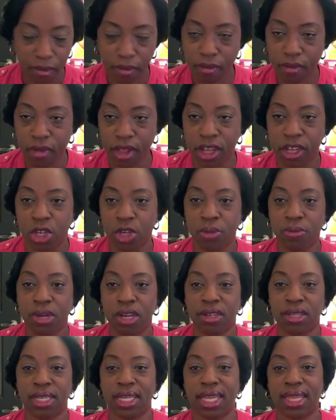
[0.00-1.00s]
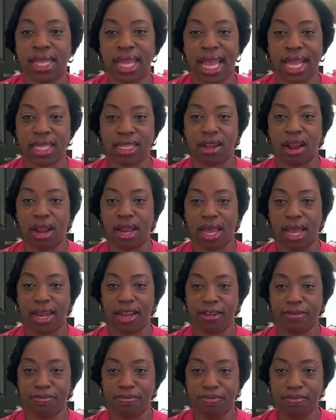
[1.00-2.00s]
Jamil said, thanks, Arletta.
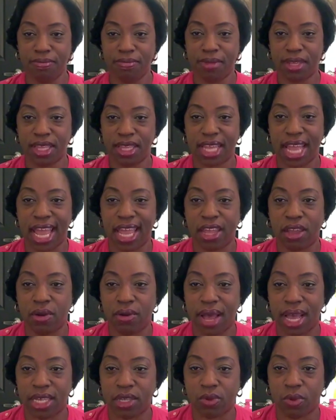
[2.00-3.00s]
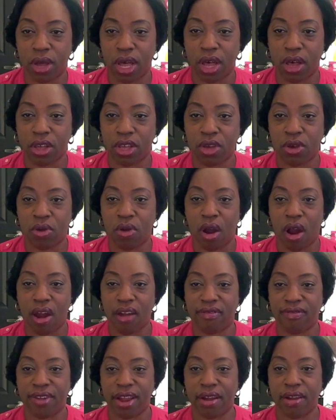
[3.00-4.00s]
Thank you as well. You are
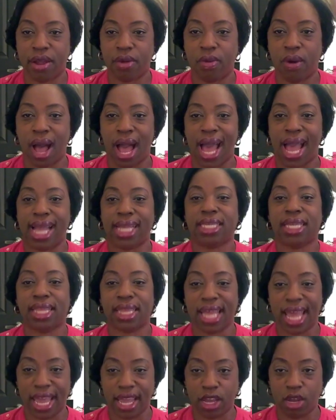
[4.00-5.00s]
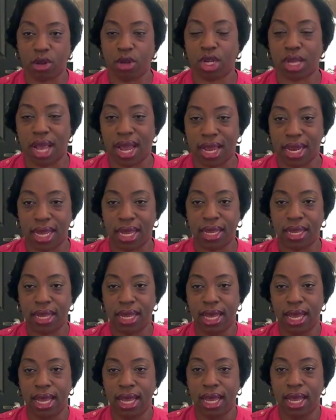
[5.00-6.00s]
very wise. Thank you, Johnny.
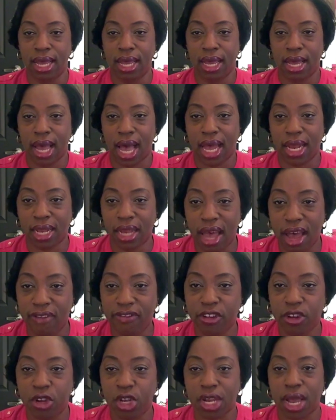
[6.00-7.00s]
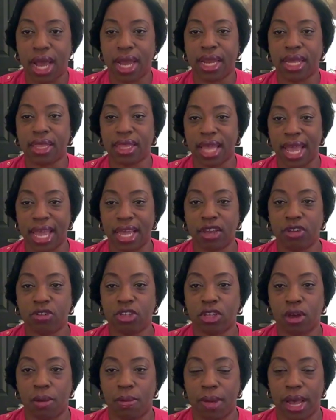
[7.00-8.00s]
I love you, Johnny. Thank you
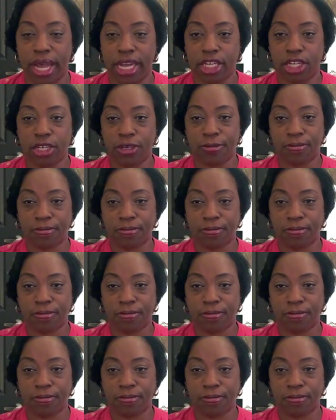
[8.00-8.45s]
so much.